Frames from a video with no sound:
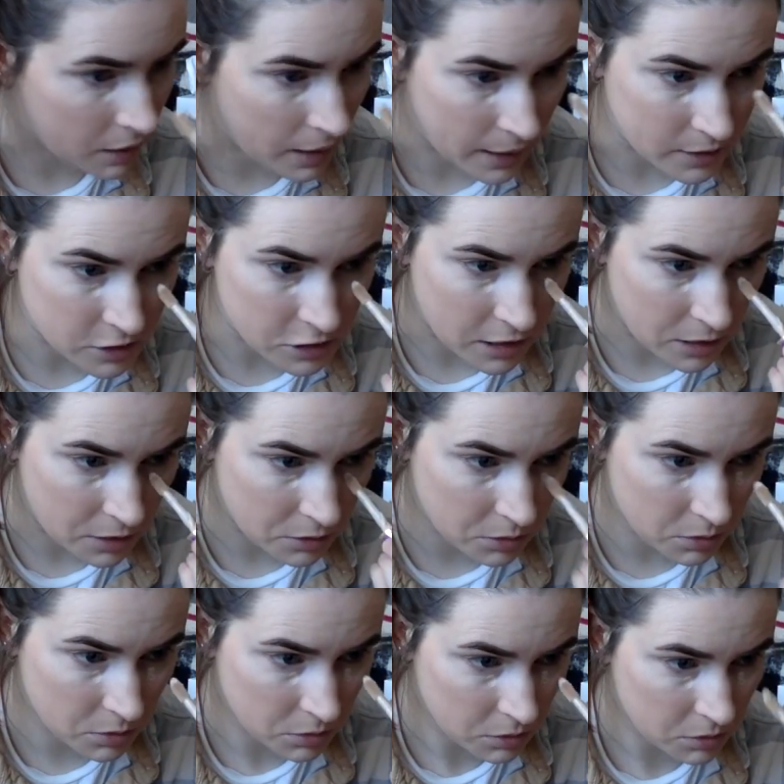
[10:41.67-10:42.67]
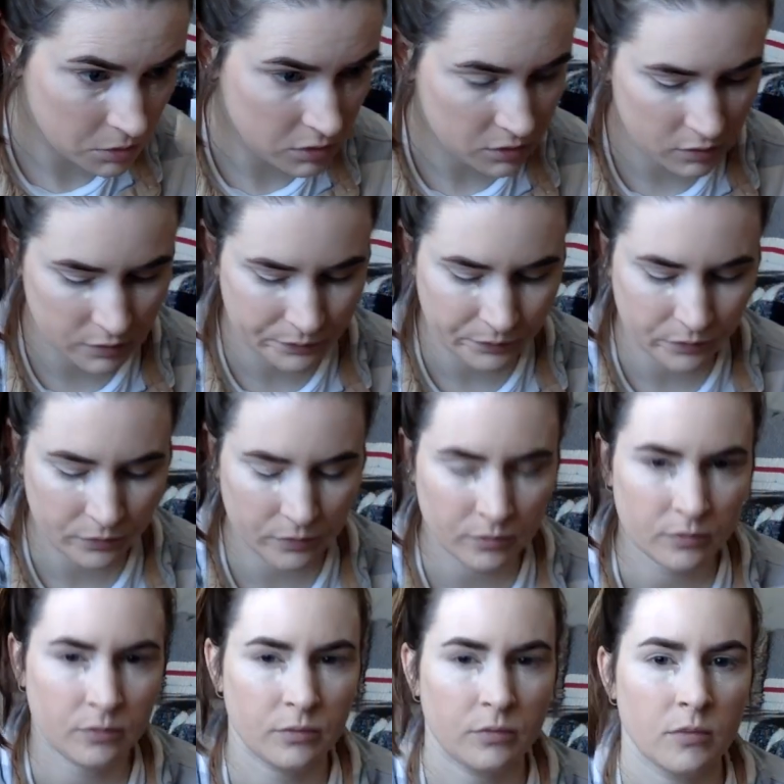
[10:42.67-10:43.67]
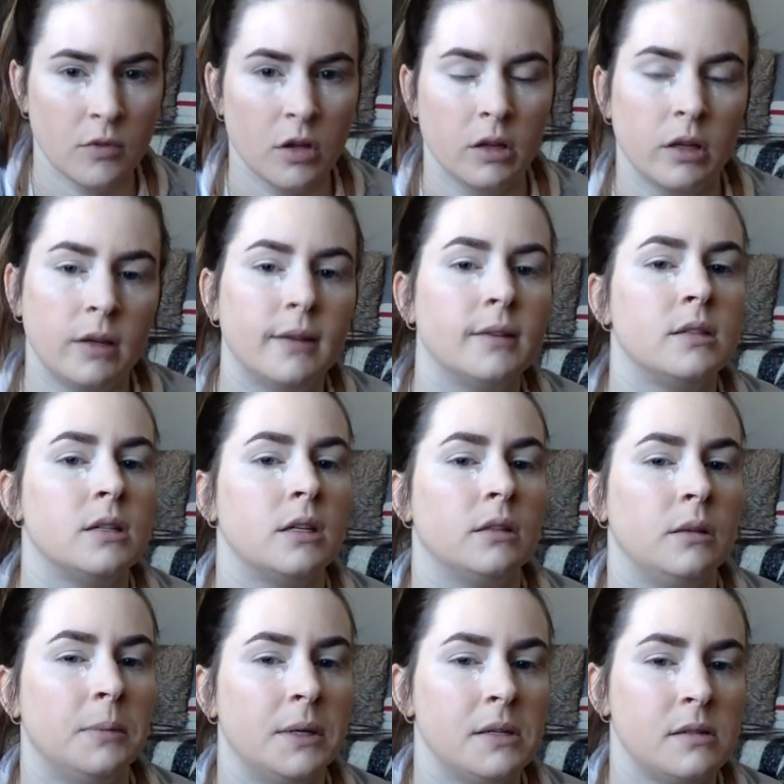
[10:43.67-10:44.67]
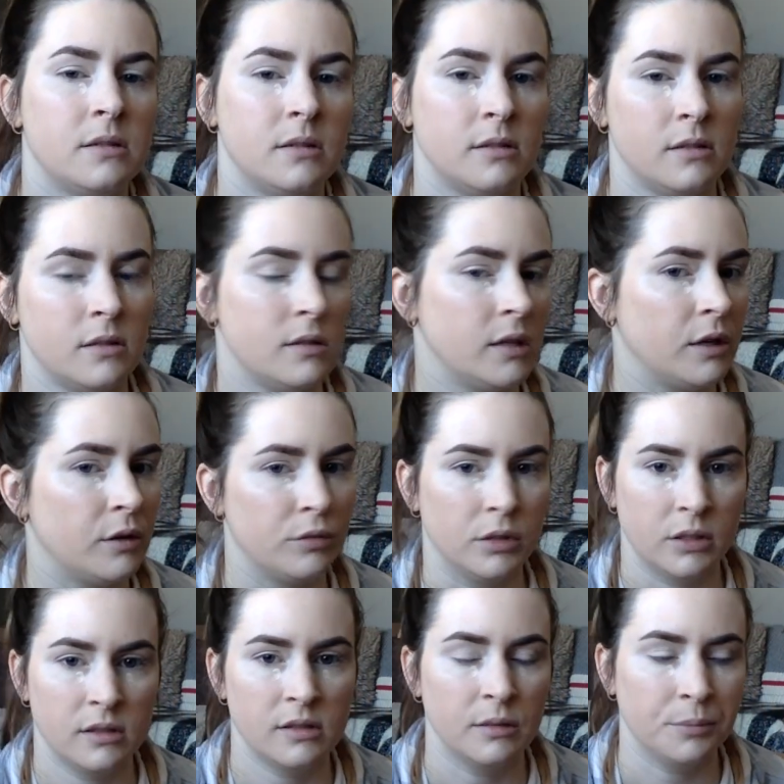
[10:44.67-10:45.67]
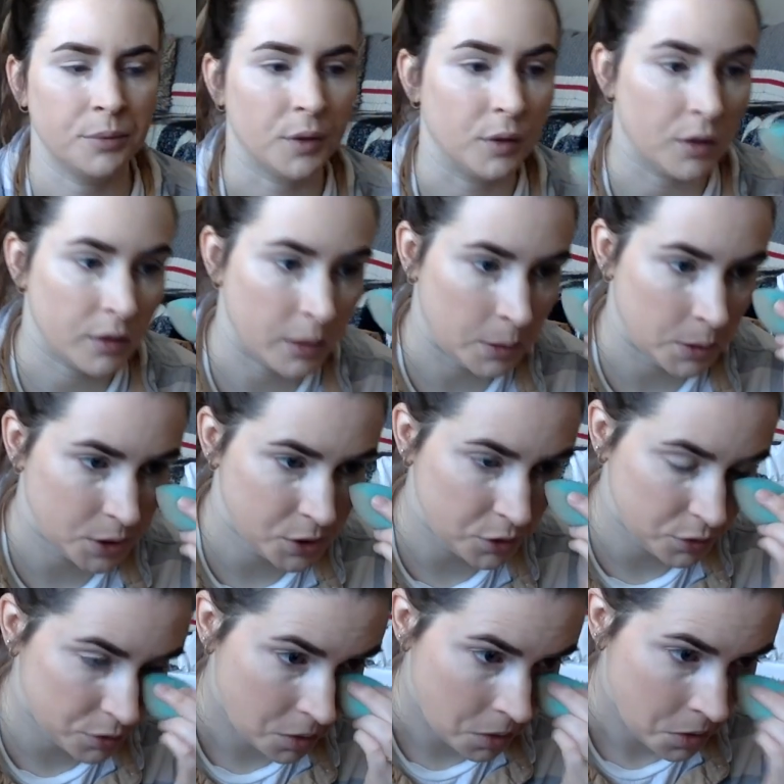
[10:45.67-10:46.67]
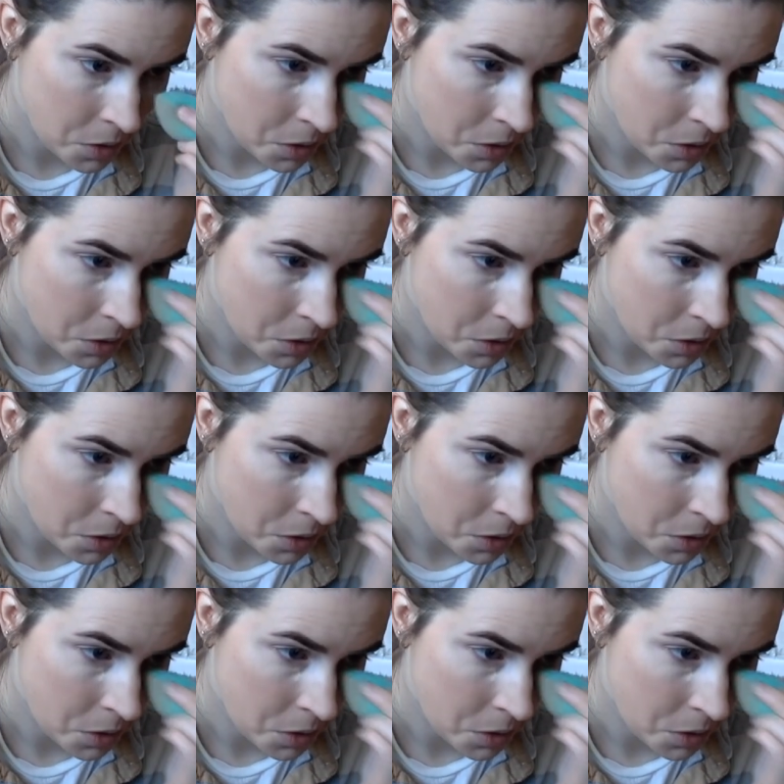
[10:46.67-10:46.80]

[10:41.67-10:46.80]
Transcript: eyeshadow on like a daily basis, it's like a really simple look that I do,